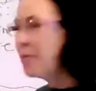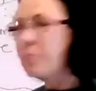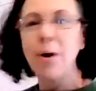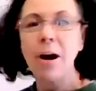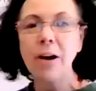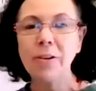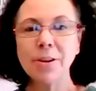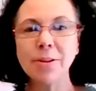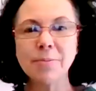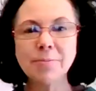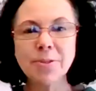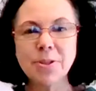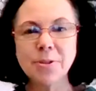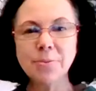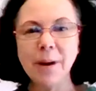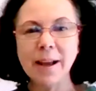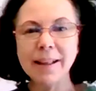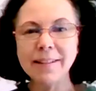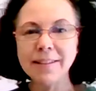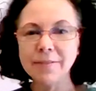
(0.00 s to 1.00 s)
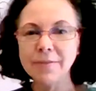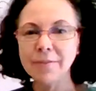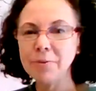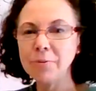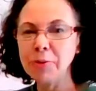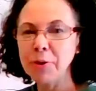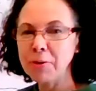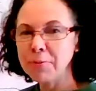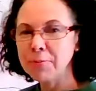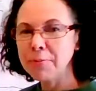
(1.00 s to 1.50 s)
and welcome to my
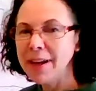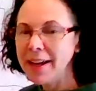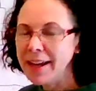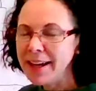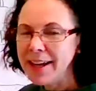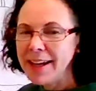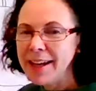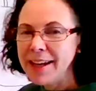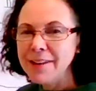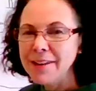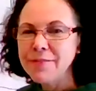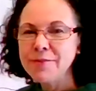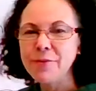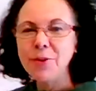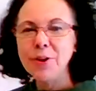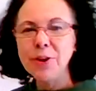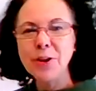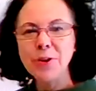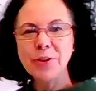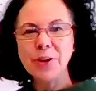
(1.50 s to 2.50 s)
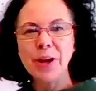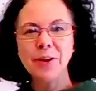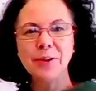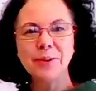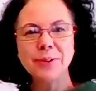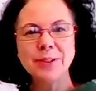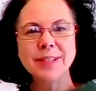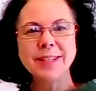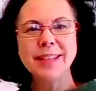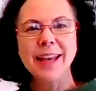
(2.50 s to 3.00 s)
living room for your
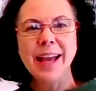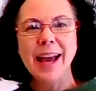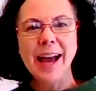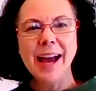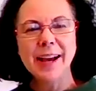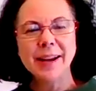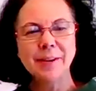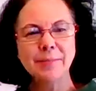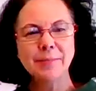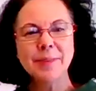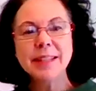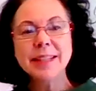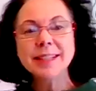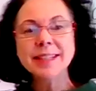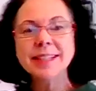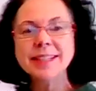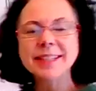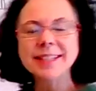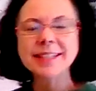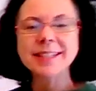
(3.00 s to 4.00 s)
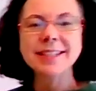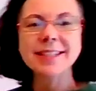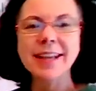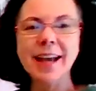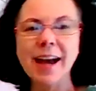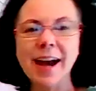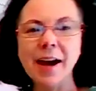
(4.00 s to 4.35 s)
notes. This is